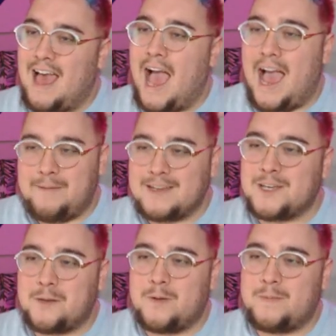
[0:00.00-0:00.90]
I'm
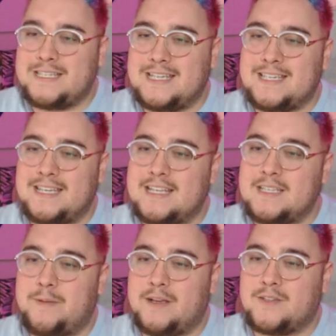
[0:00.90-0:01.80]
actually gonna put him at decent.
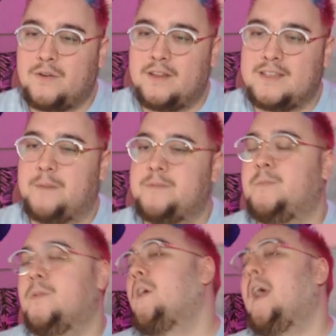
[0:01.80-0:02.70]
Isabelle's going to the top
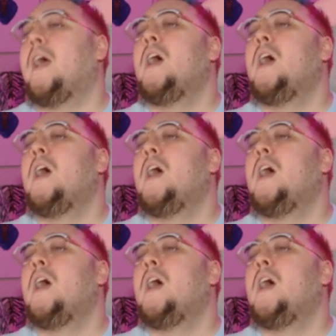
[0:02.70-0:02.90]
super okay.